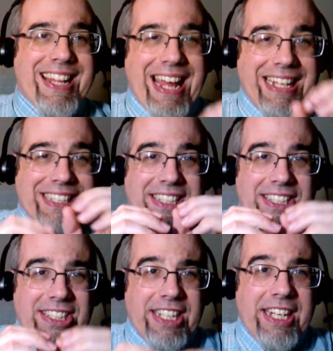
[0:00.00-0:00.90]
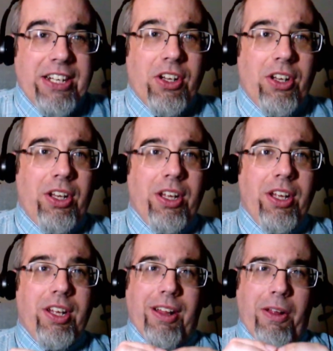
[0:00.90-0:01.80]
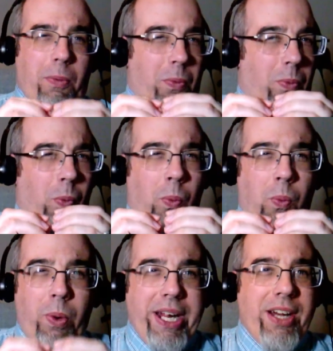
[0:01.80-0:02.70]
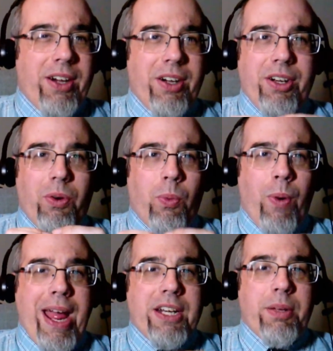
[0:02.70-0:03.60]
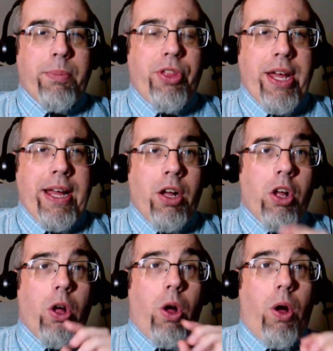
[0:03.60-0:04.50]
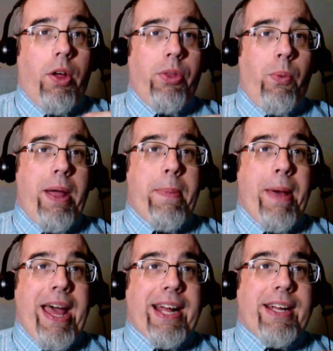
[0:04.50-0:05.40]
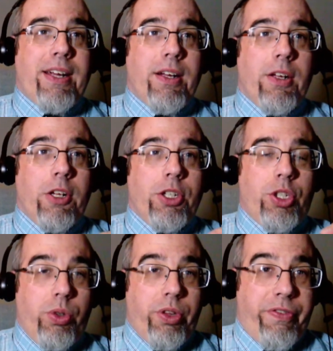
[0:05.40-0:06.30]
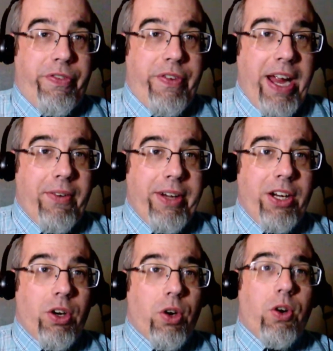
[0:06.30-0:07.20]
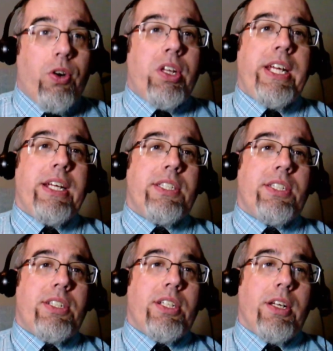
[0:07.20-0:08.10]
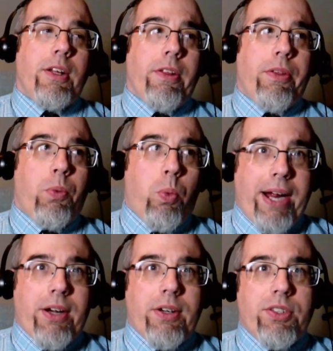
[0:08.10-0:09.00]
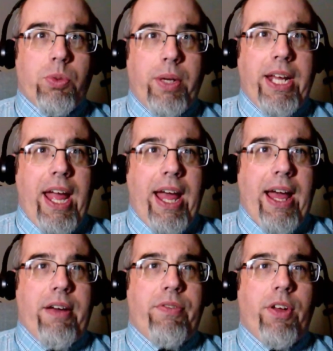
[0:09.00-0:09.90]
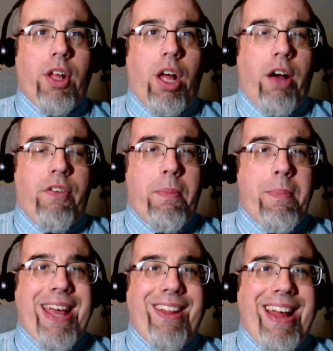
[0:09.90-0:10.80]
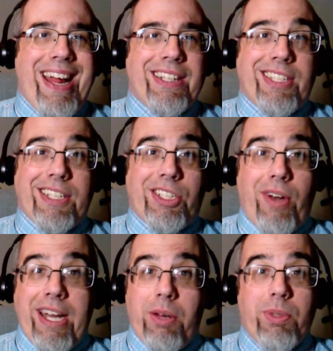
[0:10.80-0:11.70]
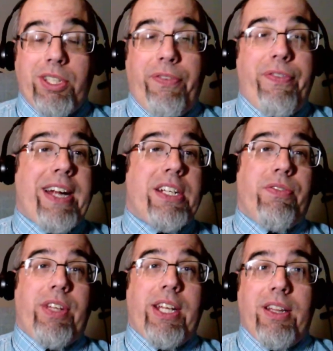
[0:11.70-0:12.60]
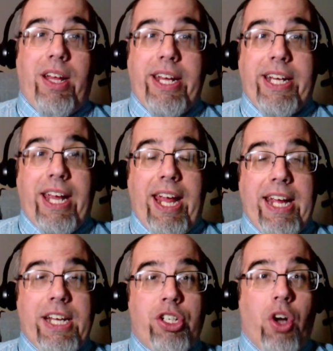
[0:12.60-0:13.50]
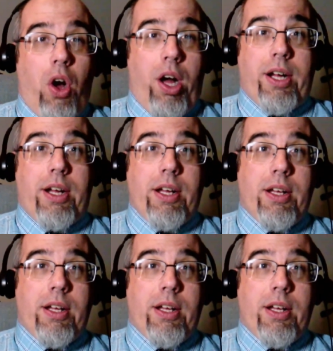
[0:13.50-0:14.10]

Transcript: that single weird random thing all the way back to the very earliest records we have of a male ancestor, and it was effectively like a dog